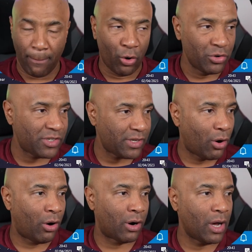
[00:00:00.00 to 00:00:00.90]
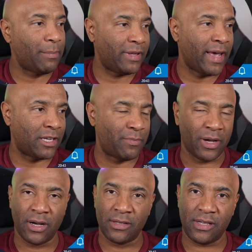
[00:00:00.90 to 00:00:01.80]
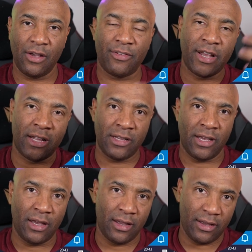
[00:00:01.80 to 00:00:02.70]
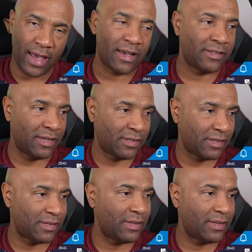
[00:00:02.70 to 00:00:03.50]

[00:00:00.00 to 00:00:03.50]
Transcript: post or update, because if the ID exists,